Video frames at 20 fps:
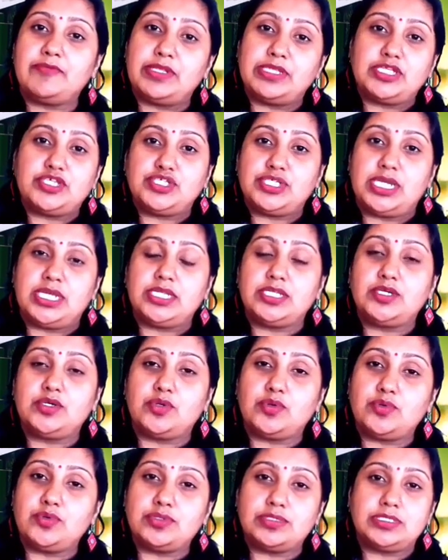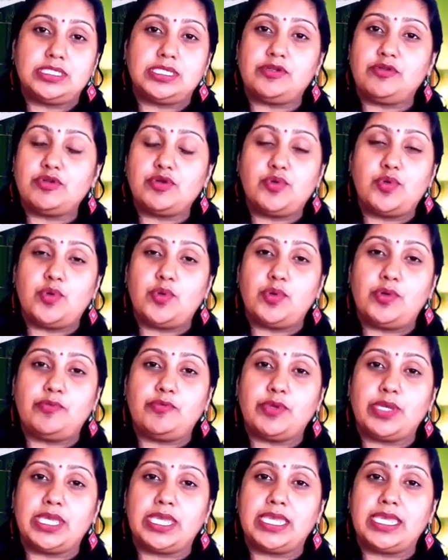When the child grows, it will go
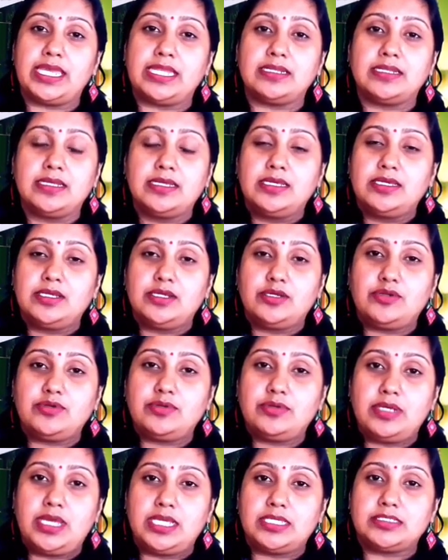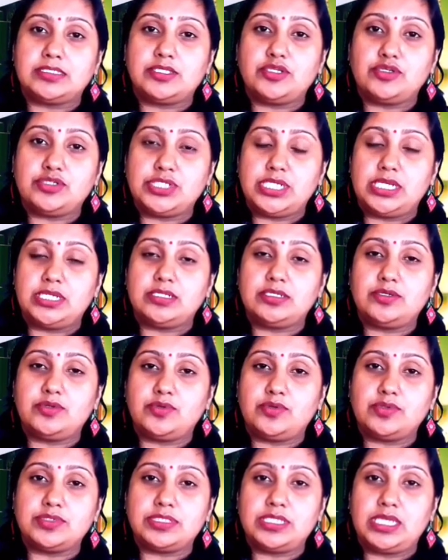away, and as your child
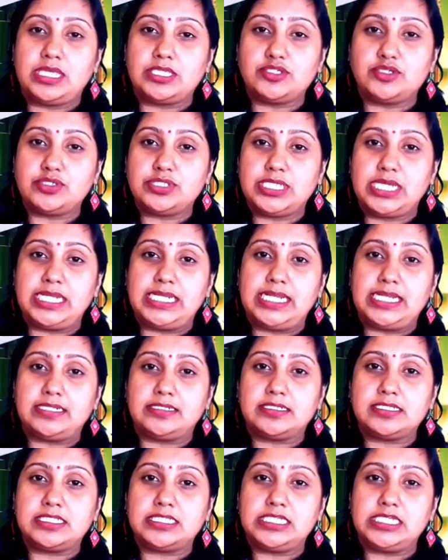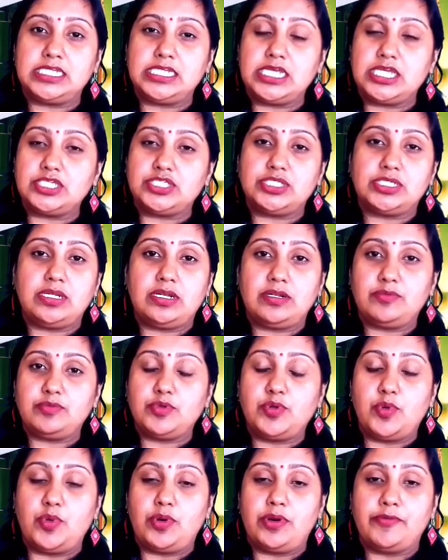grows, as your child enters teenage, it will
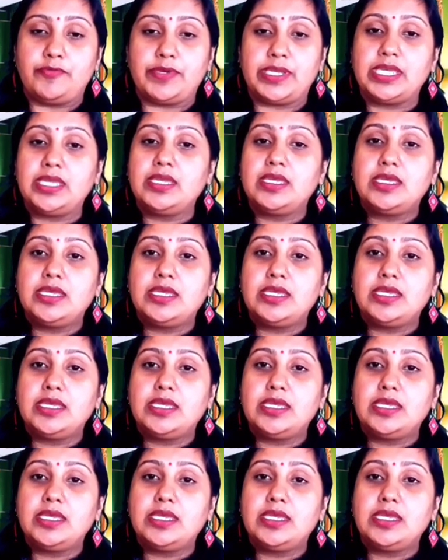go away.